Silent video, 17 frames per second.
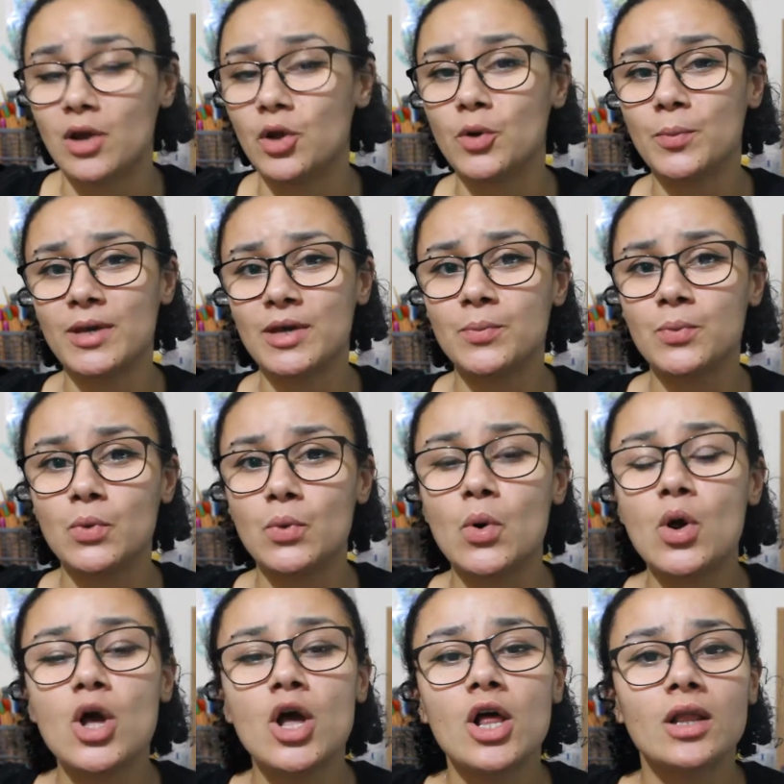A lot of people
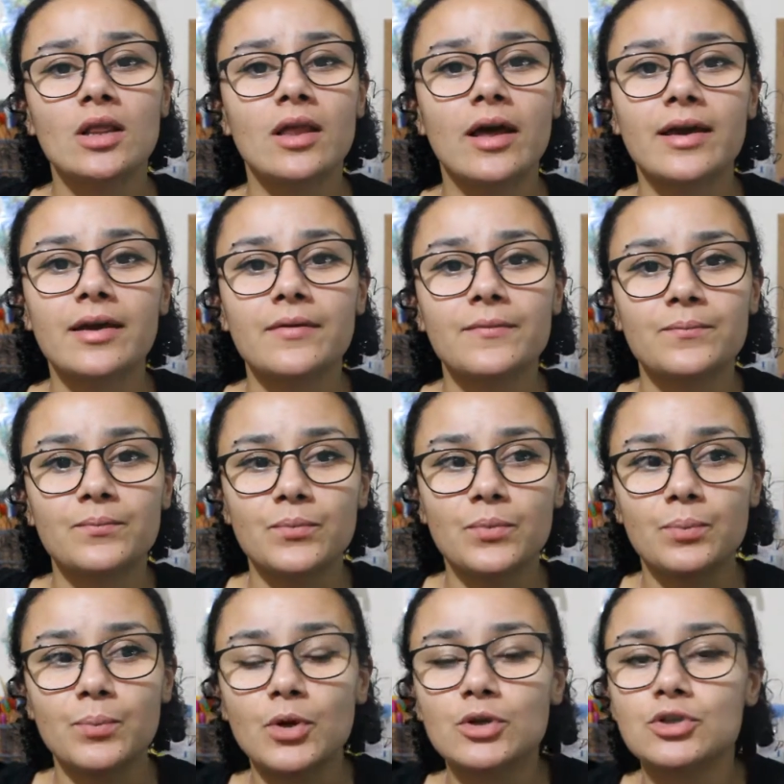like
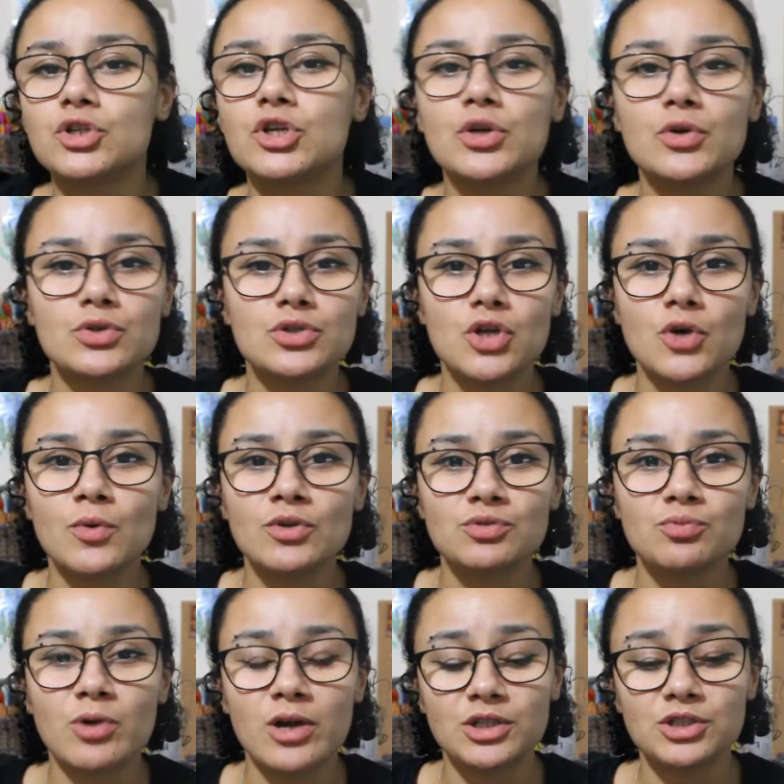put so
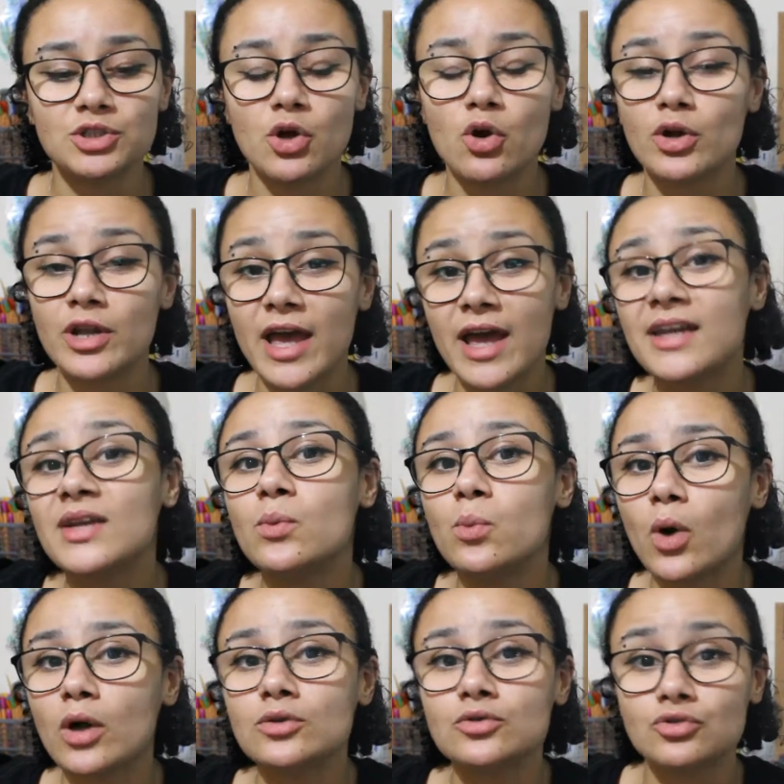much pressure on any
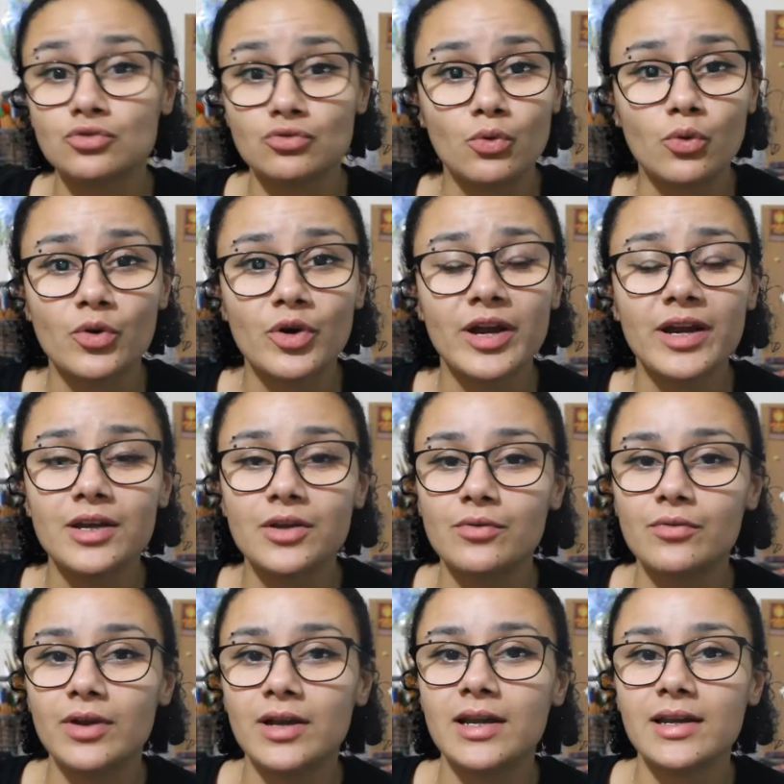one drawing.
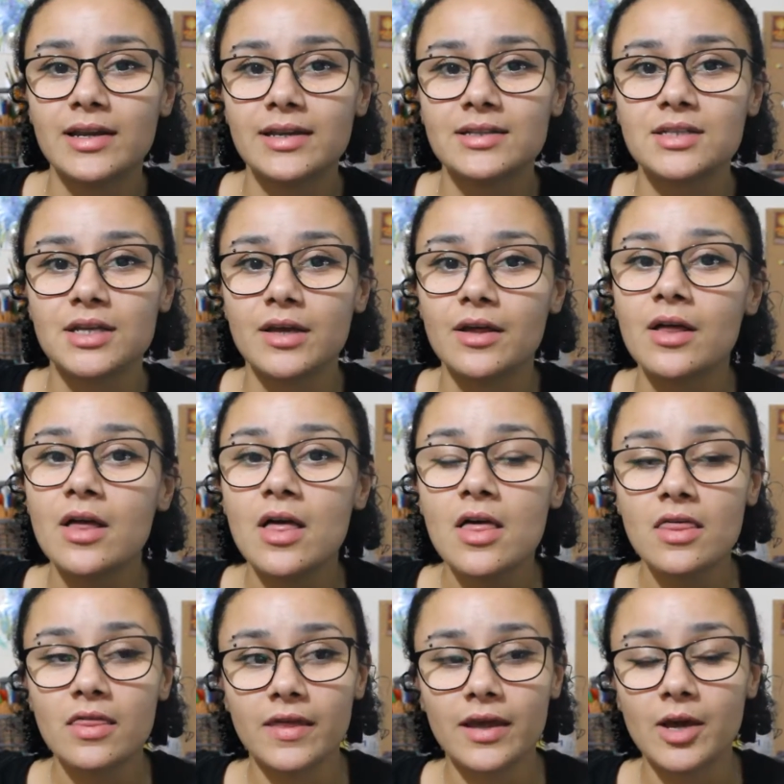You really need to
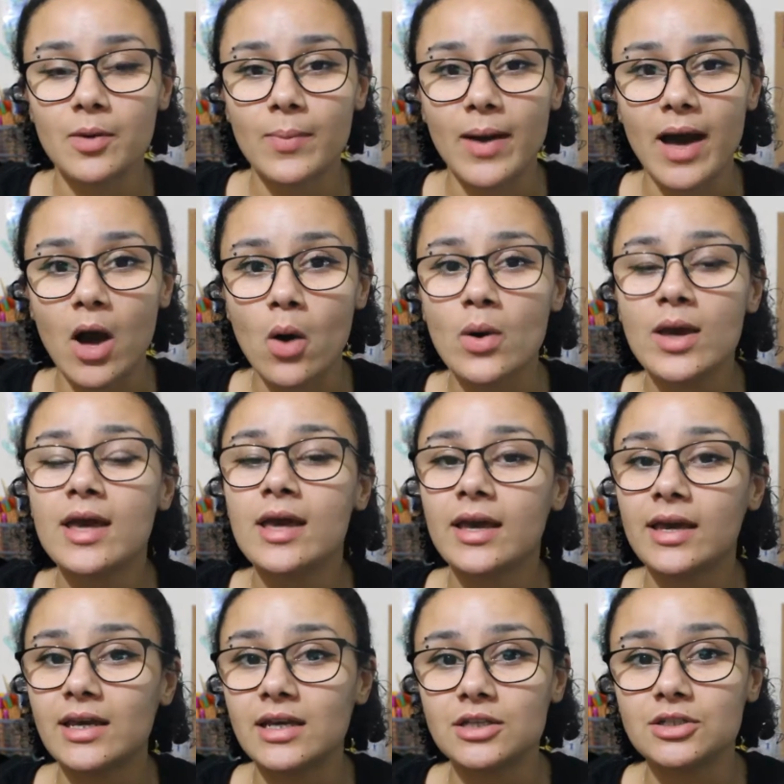think about
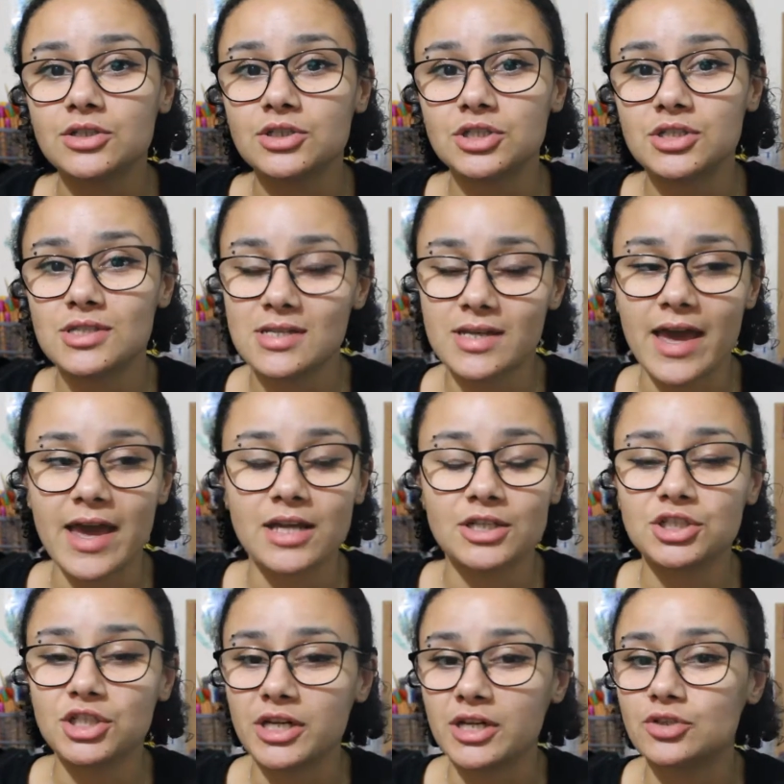each
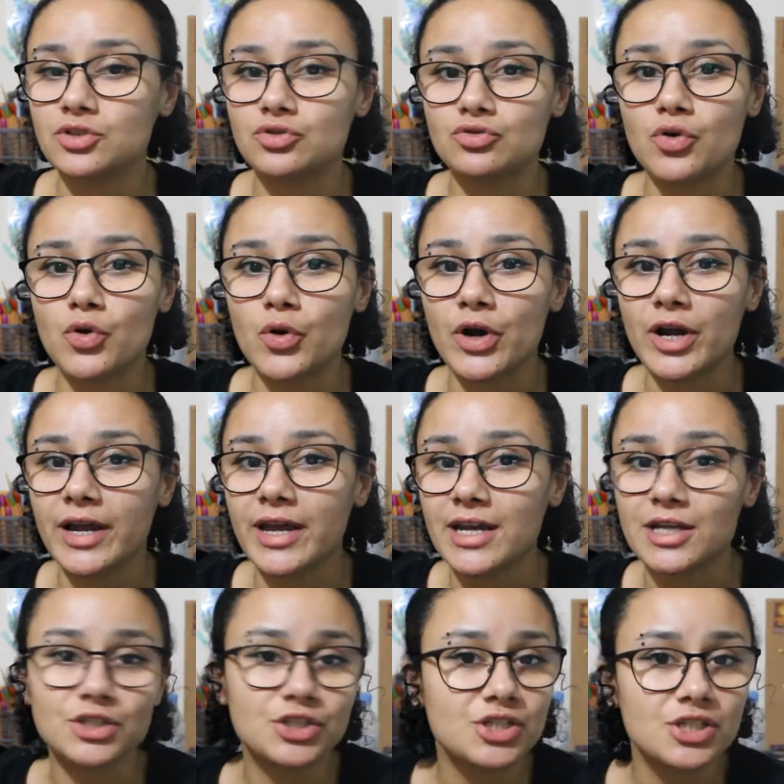sketch, each drawing,
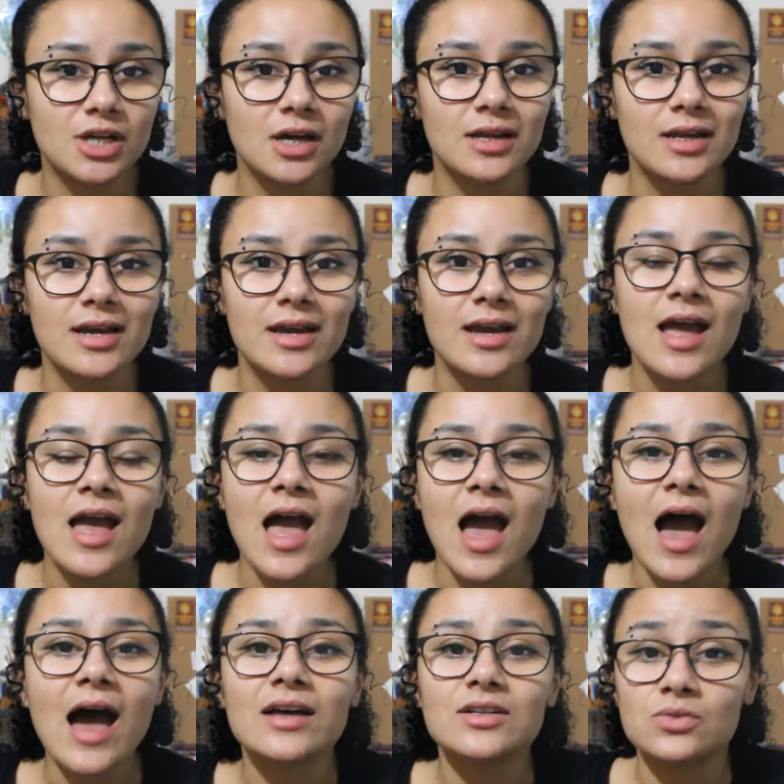each study
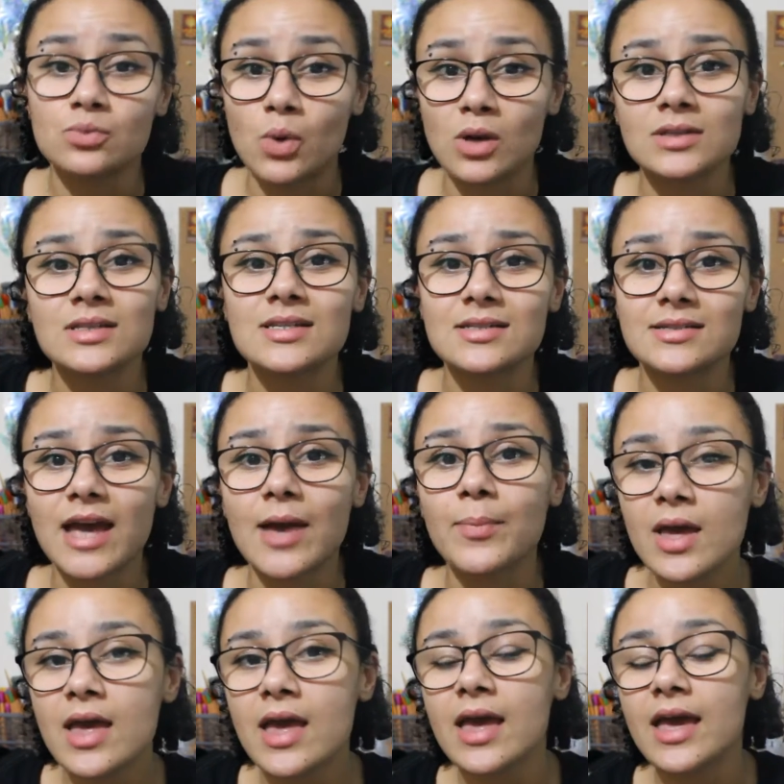as one step
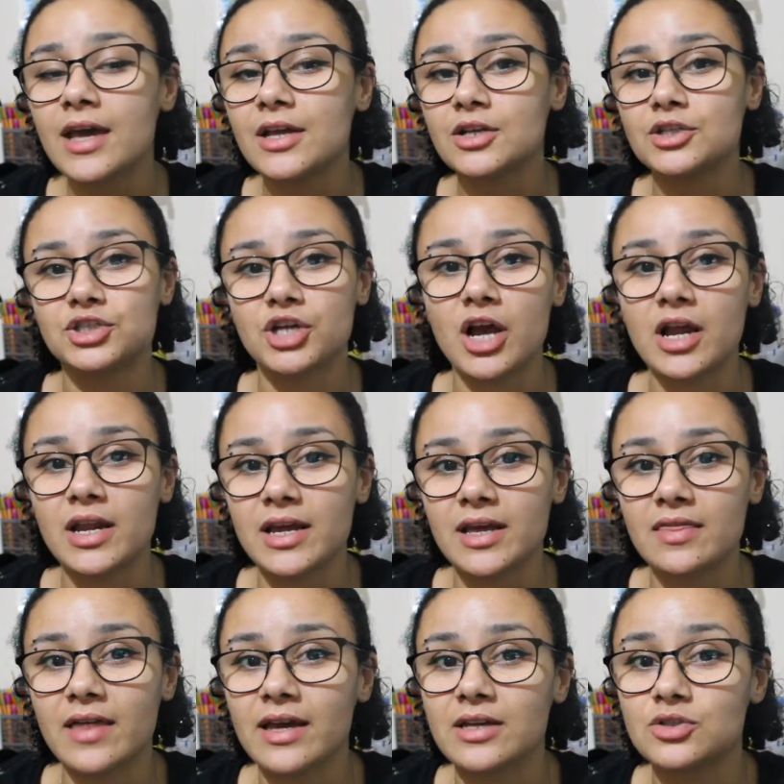in a
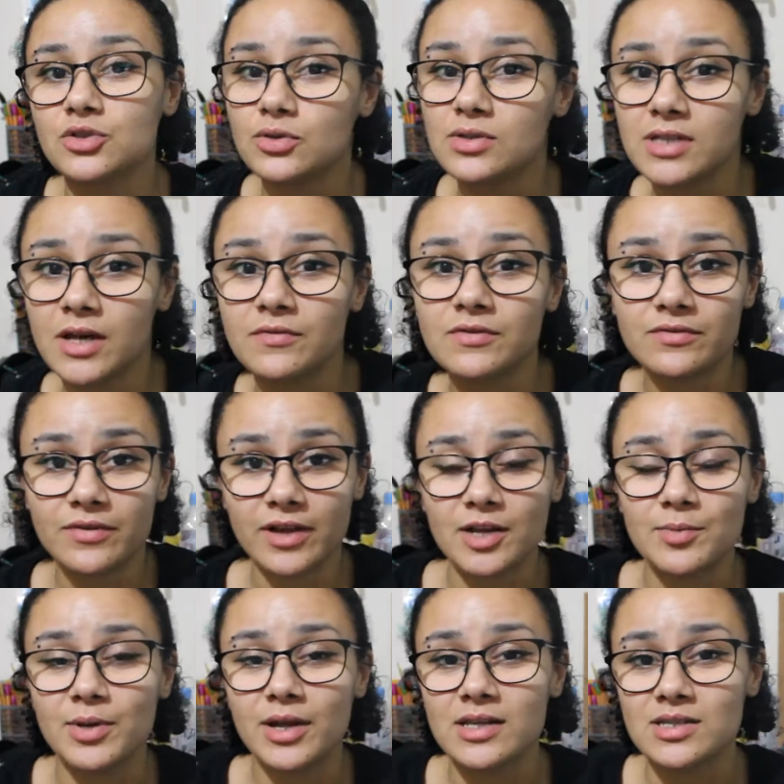journey that is your
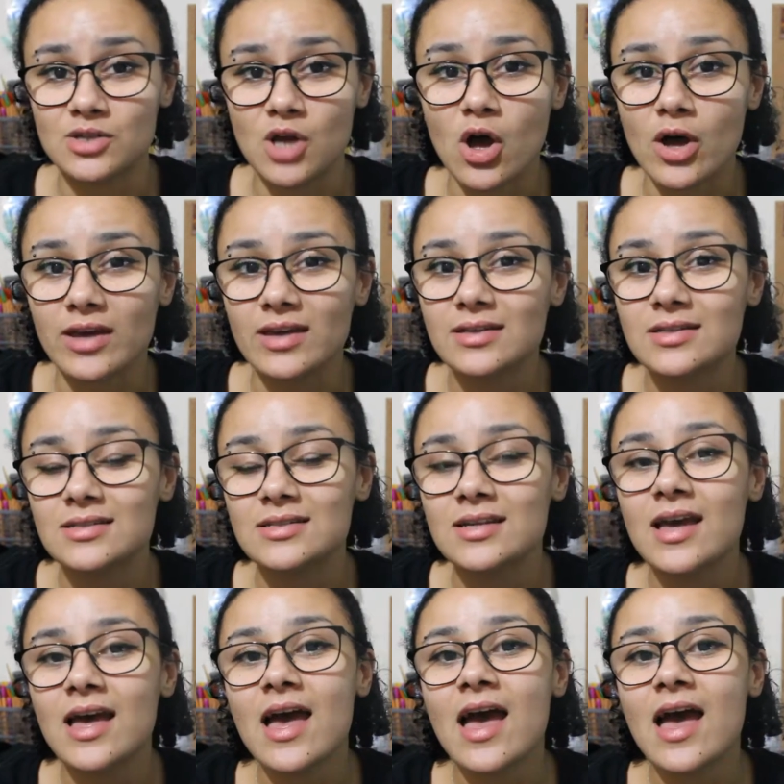self-development as an artist.